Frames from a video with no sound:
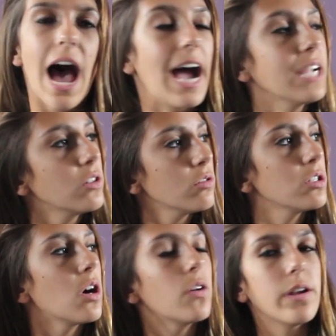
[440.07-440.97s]
I
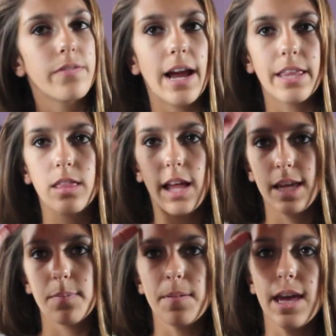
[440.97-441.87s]
don't know if I'd
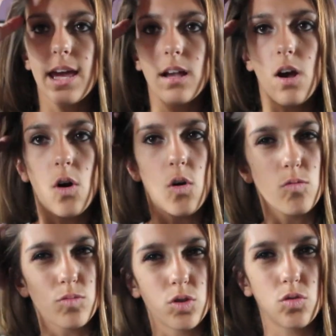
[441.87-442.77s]
like being
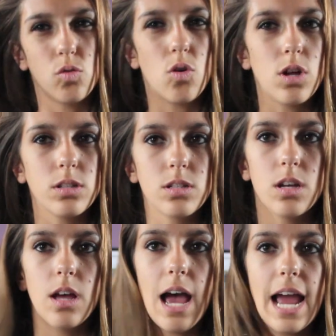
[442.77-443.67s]
homeschooled.
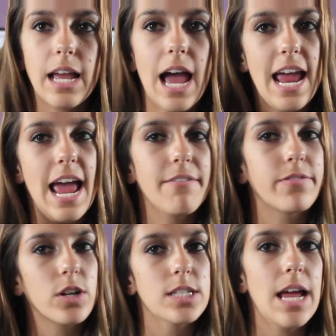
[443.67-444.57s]
I
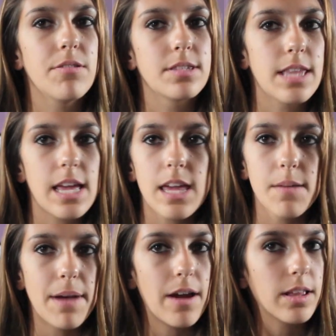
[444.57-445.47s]
at first I was
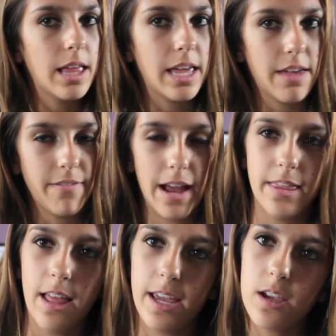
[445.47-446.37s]
thinking about it like if
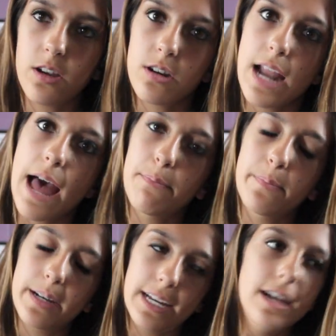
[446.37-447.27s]
I'd like it or
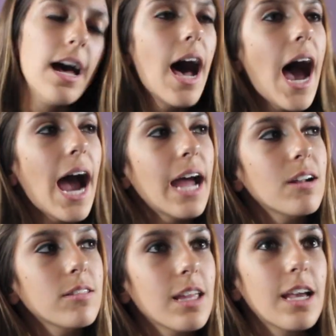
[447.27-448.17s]
not, but I
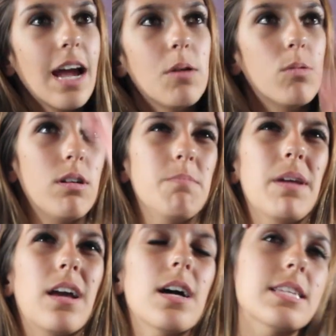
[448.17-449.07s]
don't think I would
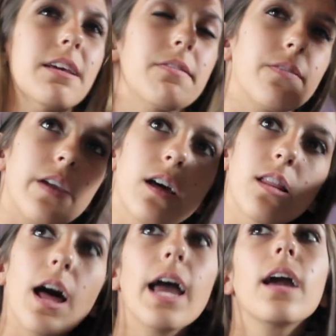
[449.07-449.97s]
because I
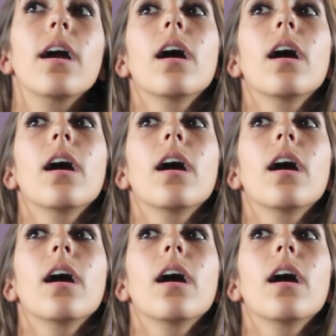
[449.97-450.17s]
feel like